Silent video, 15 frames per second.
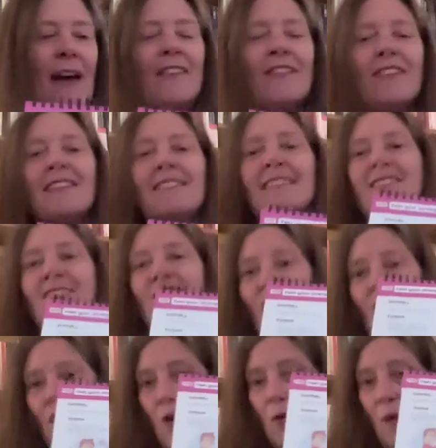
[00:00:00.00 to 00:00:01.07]
So this is
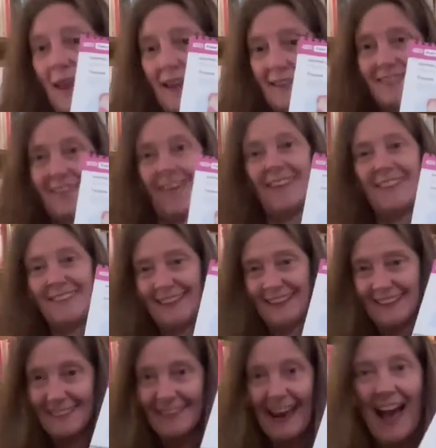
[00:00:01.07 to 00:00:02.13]
so
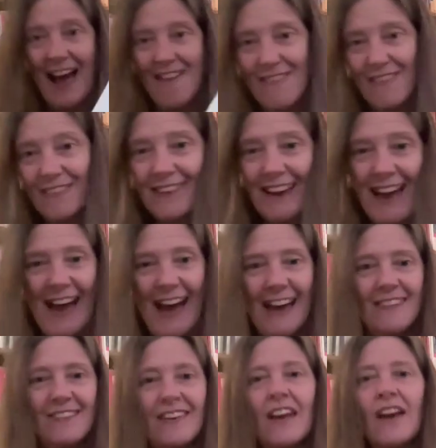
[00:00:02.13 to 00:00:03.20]
exciting to have to
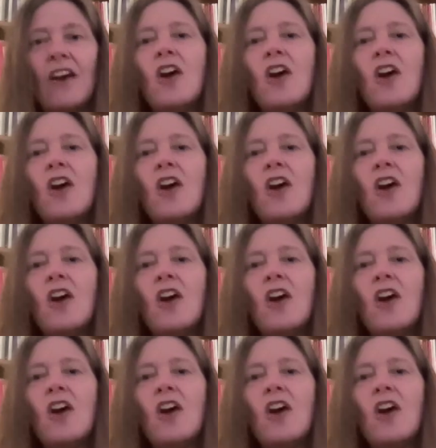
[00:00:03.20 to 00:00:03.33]
hand.